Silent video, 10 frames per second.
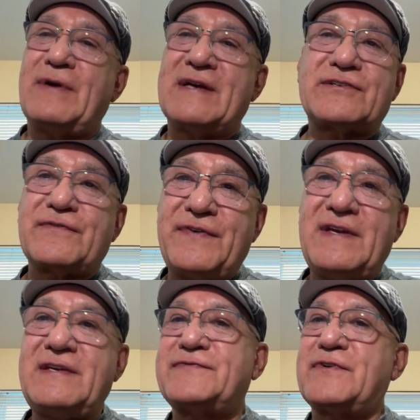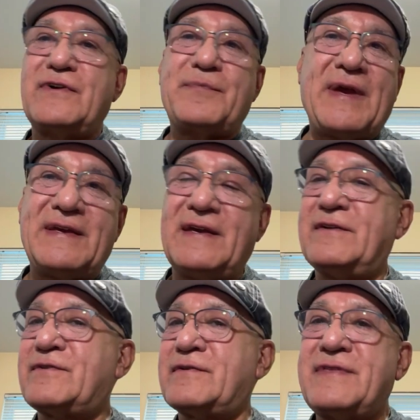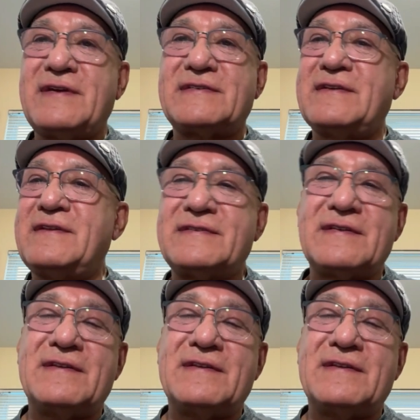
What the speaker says: extra fees for your banking or this and this